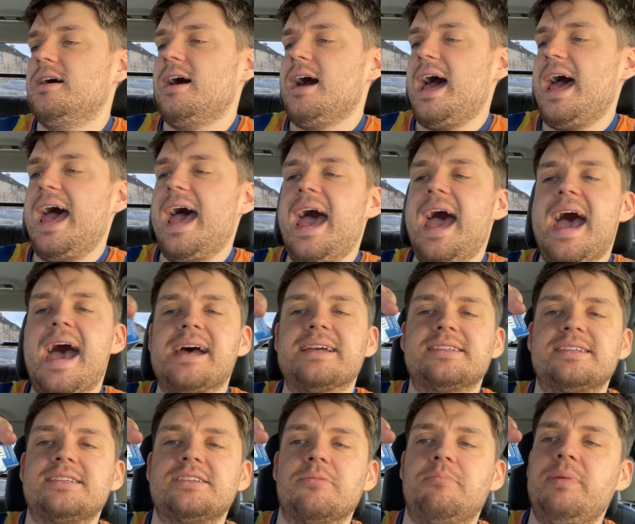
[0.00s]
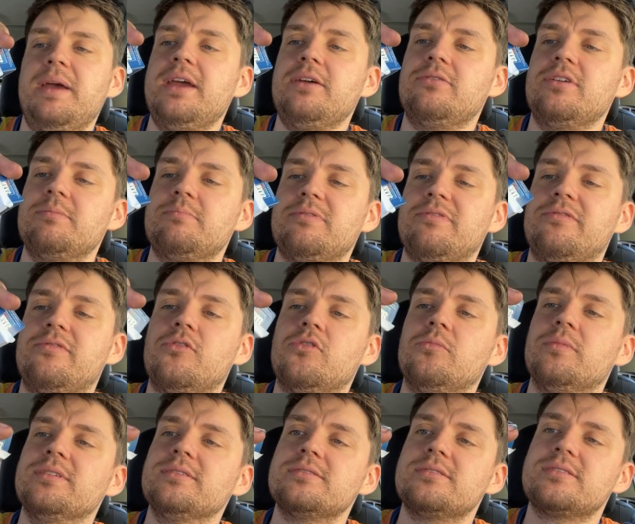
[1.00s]
Haas superior
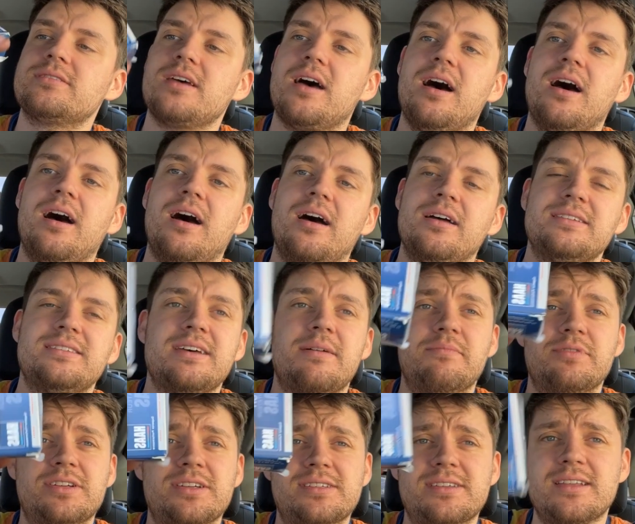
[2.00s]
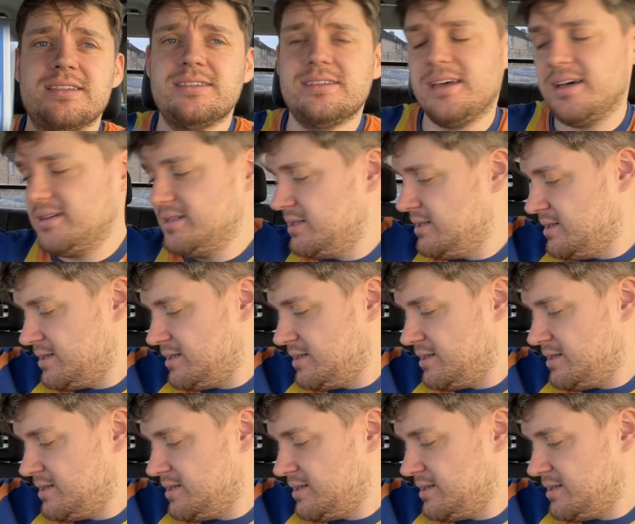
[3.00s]
performance temperature sensor,